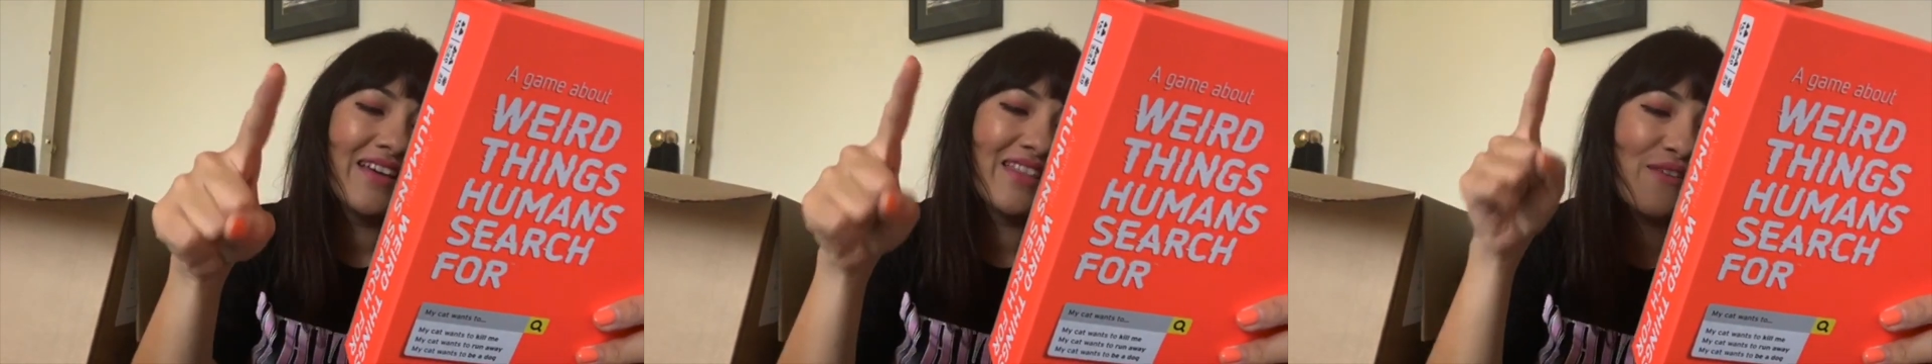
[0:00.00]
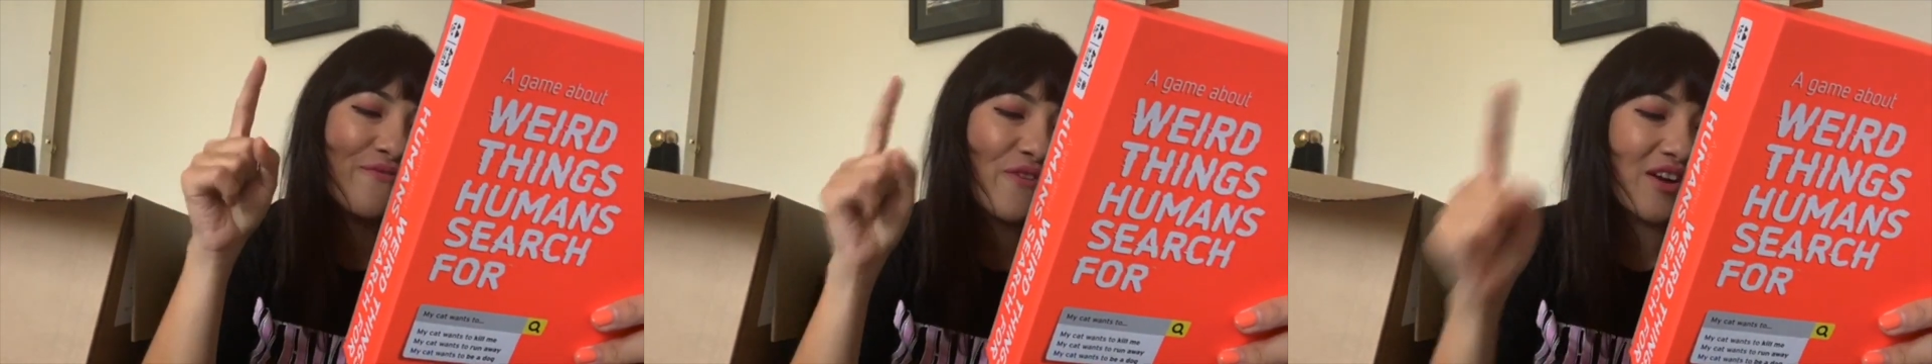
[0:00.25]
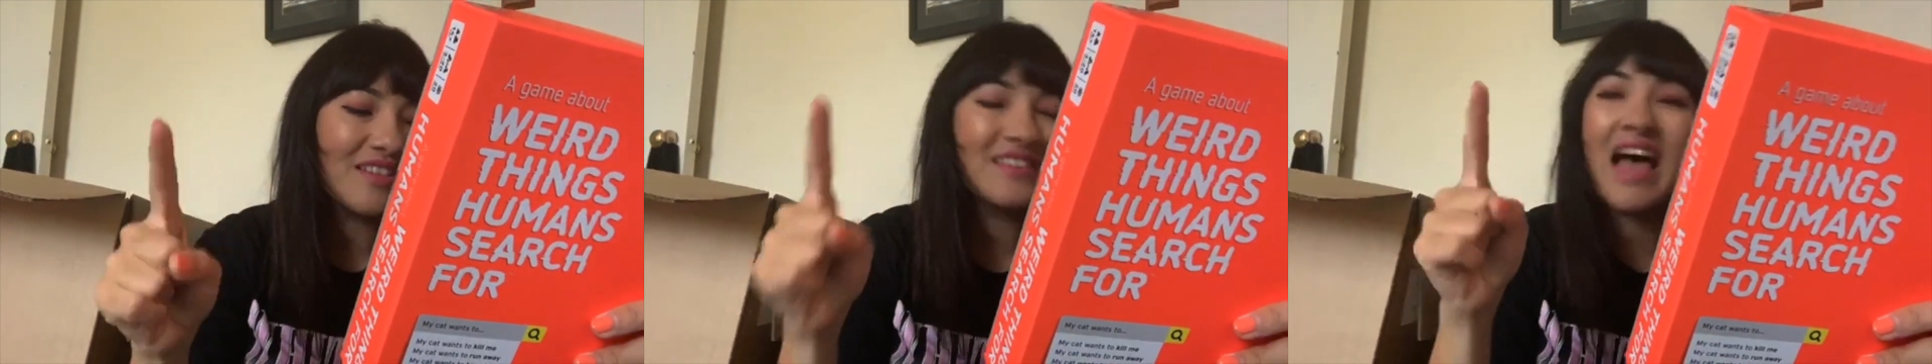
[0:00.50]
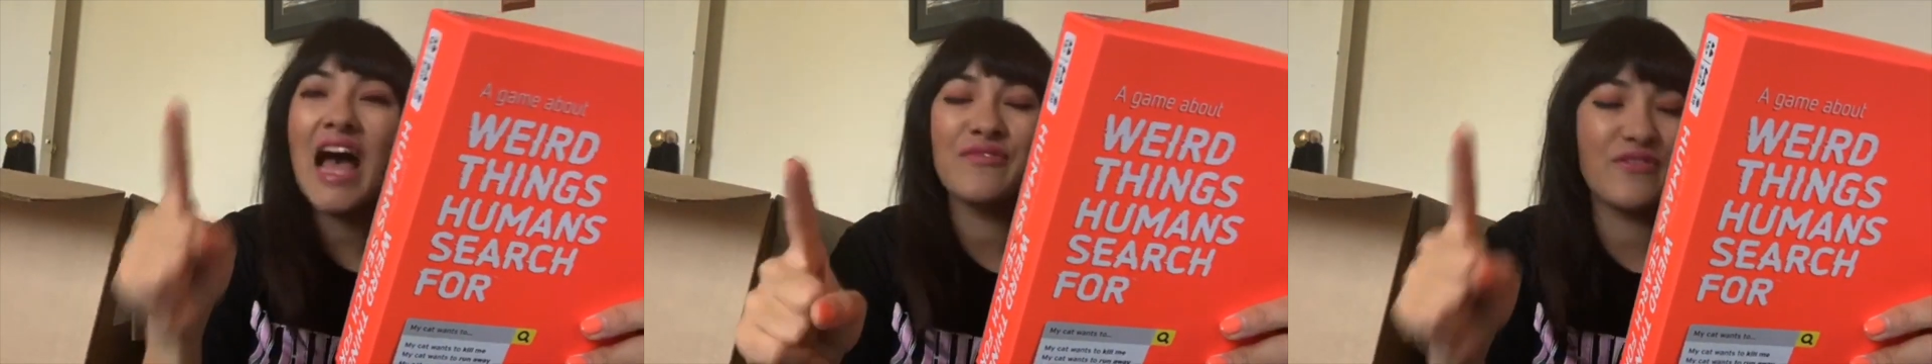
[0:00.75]
the first
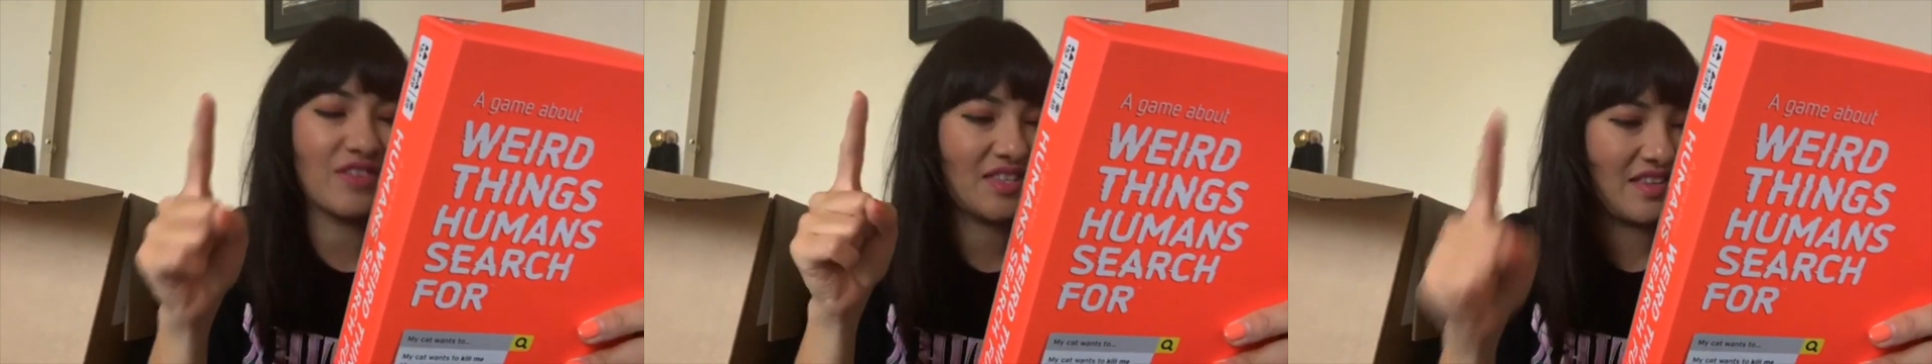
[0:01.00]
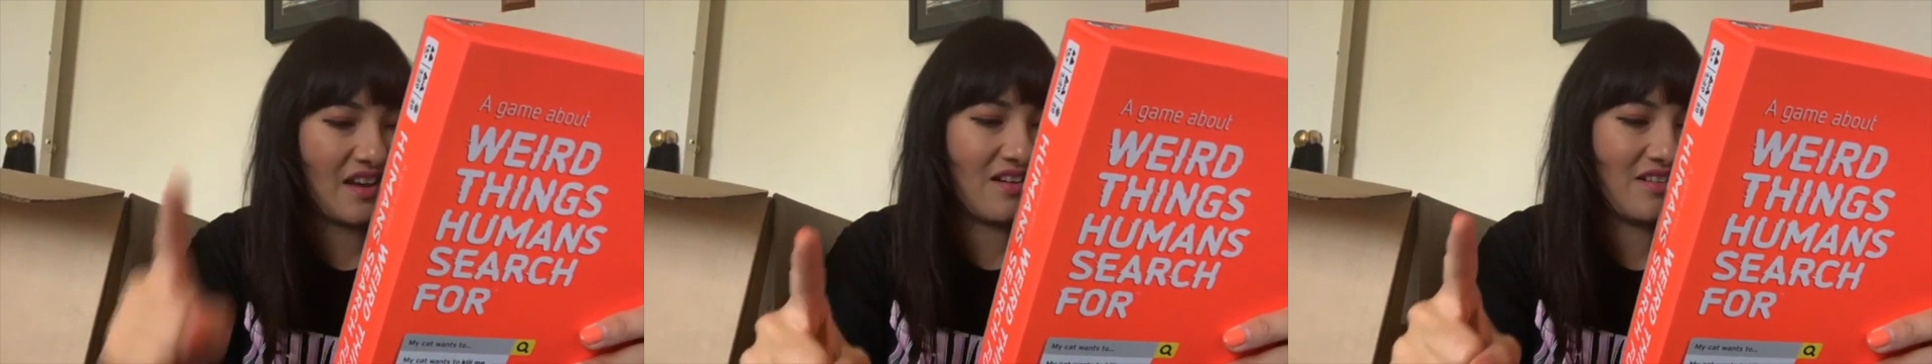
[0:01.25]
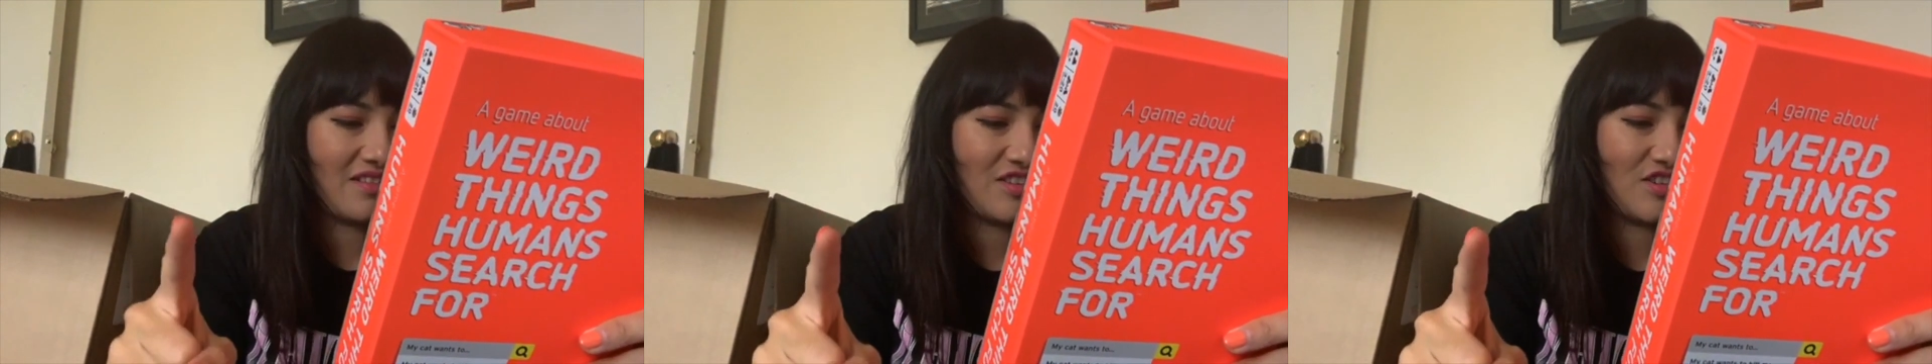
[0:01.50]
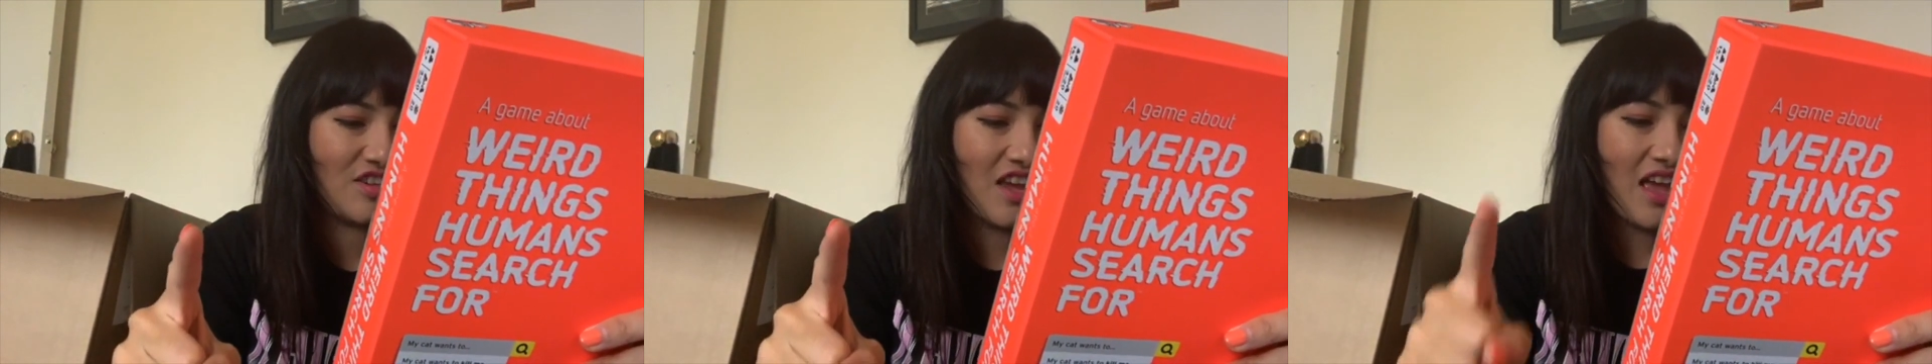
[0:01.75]
half of a
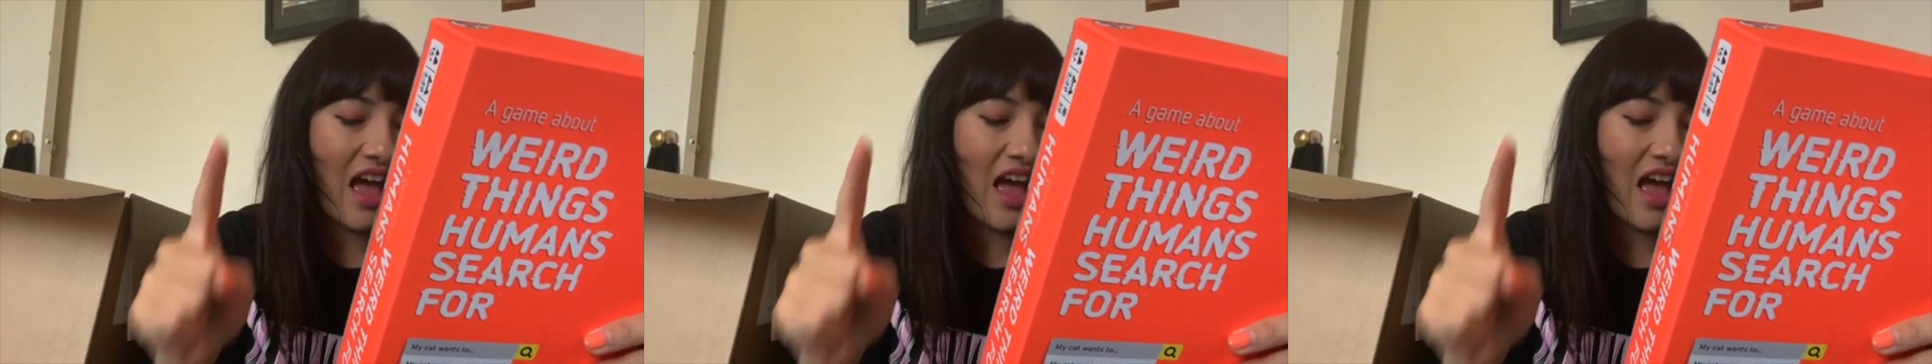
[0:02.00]
search